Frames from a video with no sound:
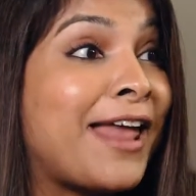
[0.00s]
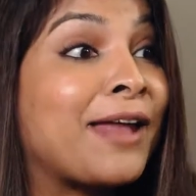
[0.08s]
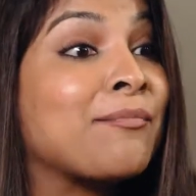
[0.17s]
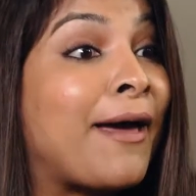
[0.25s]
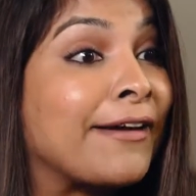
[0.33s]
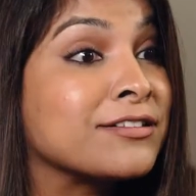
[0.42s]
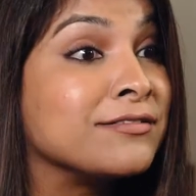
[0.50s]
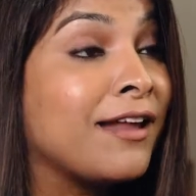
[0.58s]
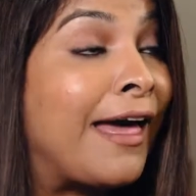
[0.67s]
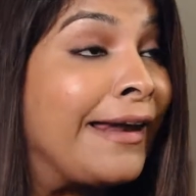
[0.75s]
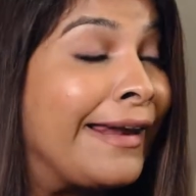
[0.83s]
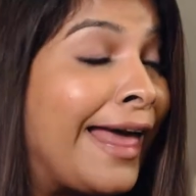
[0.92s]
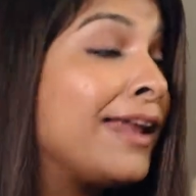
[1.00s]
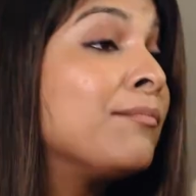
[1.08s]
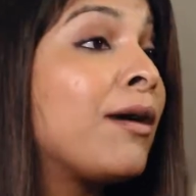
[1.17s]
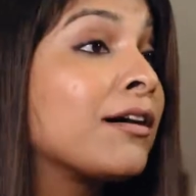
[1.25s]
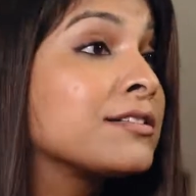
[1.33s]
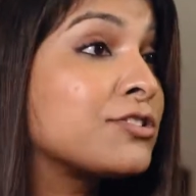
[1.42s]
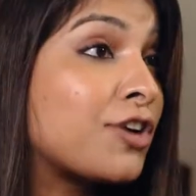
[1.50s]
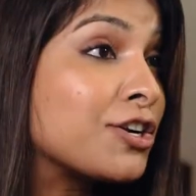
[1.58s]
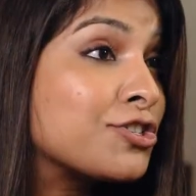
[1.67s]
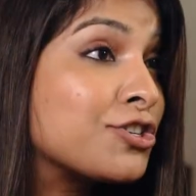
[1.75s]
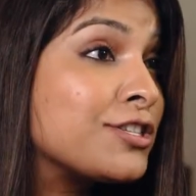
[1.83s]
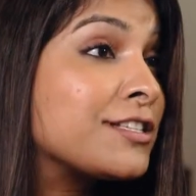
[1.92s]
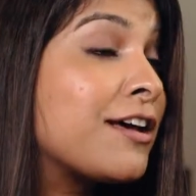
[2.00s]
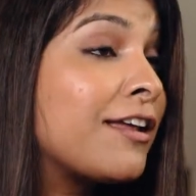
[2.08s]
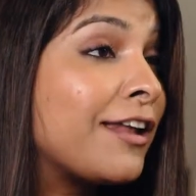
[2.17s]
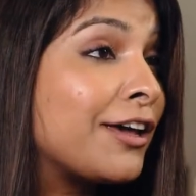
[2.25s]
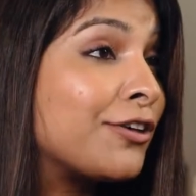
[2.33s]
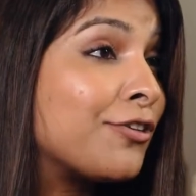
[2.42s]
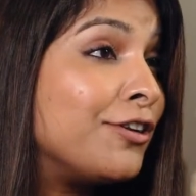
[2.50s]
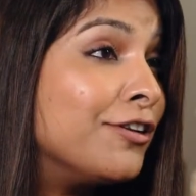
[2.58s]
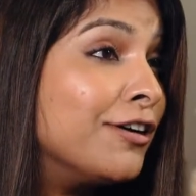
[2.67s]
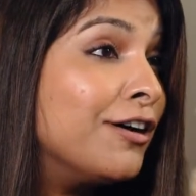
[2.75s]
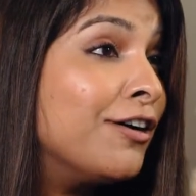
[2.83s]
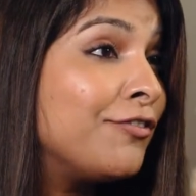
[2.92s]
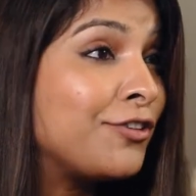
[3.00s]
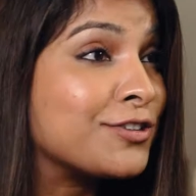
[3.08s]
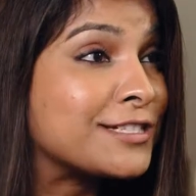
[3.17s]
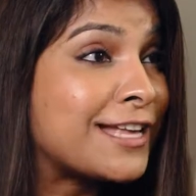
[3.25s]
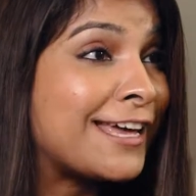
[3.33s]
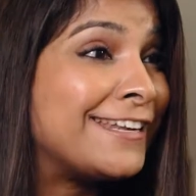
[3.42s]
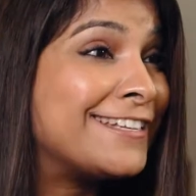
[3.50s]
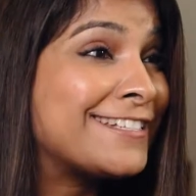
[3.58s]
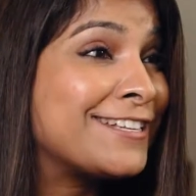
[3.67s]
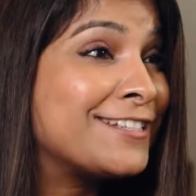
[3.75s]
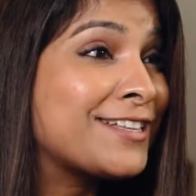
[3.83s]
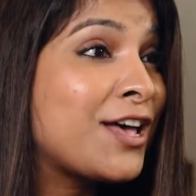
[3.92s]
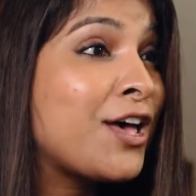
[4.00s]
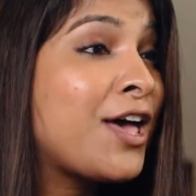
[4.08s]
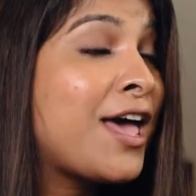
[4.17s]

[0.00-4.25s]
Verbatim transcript: landmarks, land, landmark structures are, like your nerve, your sinuses,